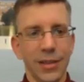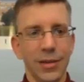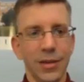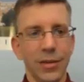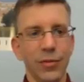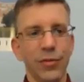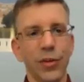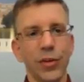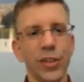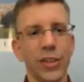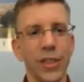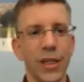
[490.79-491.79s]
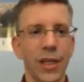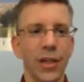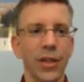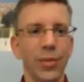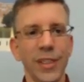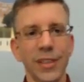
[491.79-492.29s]
first
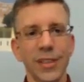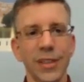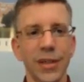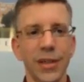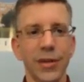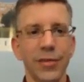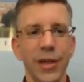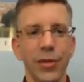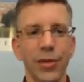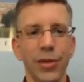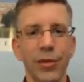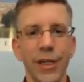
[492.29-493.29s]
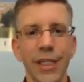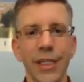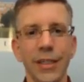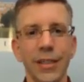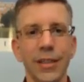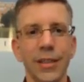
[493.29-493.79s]
element of L3.
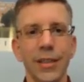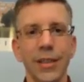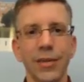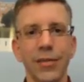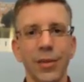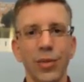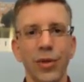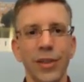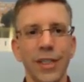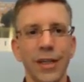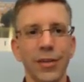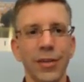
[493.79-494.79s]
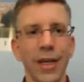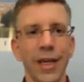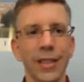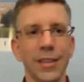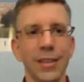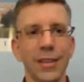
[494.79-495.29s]
If I print out
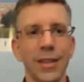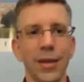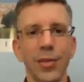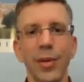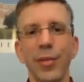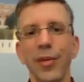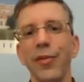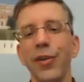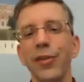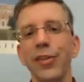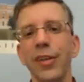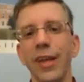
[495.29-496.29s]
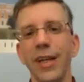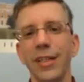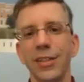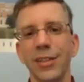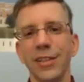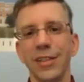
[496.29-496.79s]
that, now remember, first
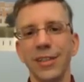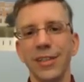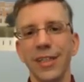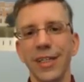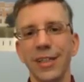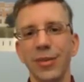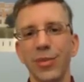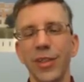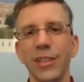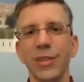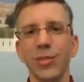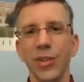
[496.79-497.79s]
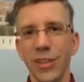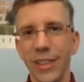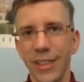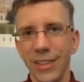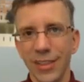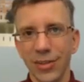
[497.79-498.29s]
actually is the second because computer
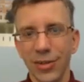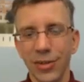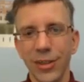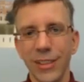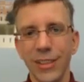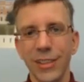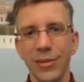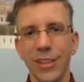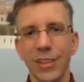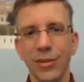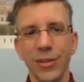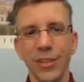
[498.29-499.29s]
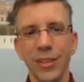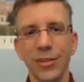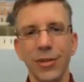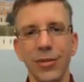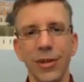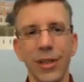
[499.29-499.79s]
scientists are all crazy and we start with
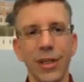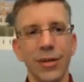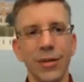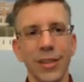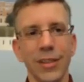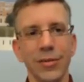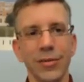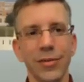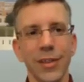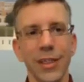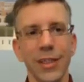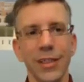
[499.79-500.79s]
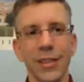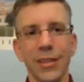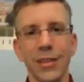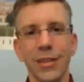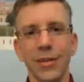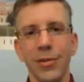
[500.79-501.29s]
0. Right, so if I
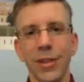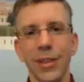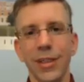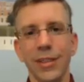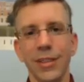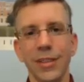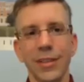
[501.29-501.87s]
run this,